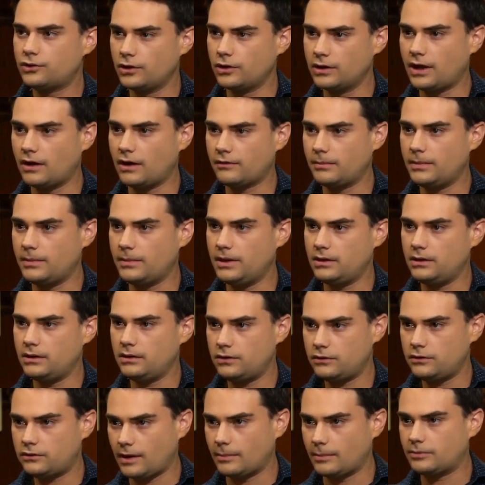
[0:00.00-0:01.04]
Should
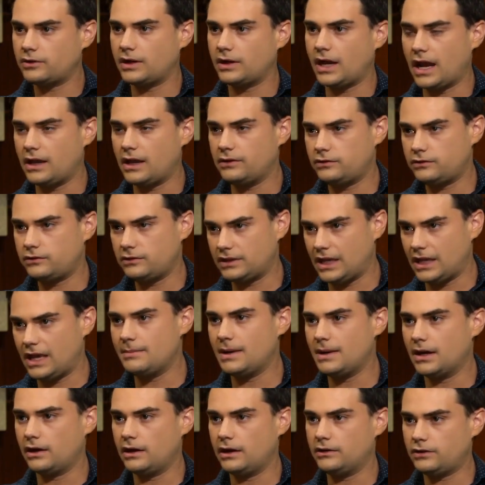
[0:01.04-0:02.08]
government subsidize gay
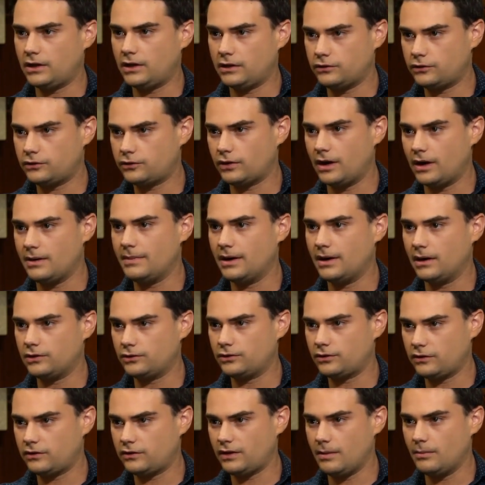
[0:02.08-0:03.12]
marriage and straight
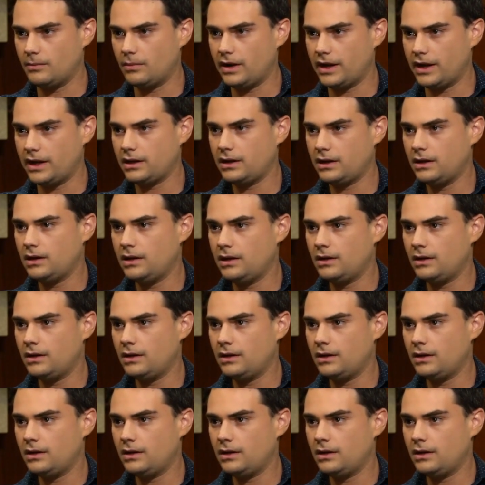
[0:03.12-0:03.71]
marriage the same way?